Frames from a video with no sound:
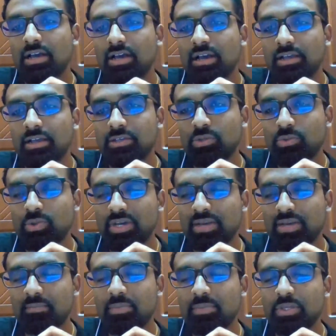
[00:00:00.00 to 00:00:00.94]

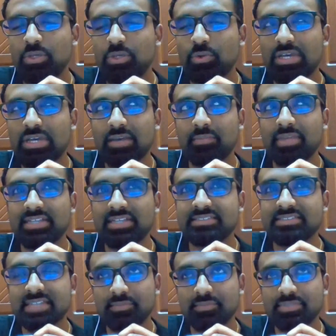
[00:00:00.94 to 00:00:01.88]
accepts
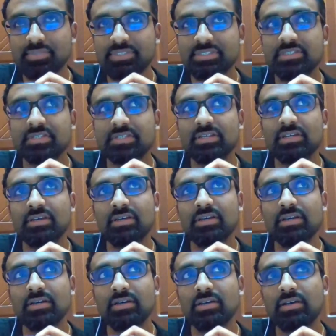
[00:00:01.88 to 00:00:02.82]
A levels, but
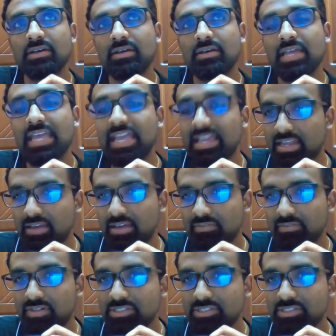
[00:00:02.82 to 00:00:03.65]
not private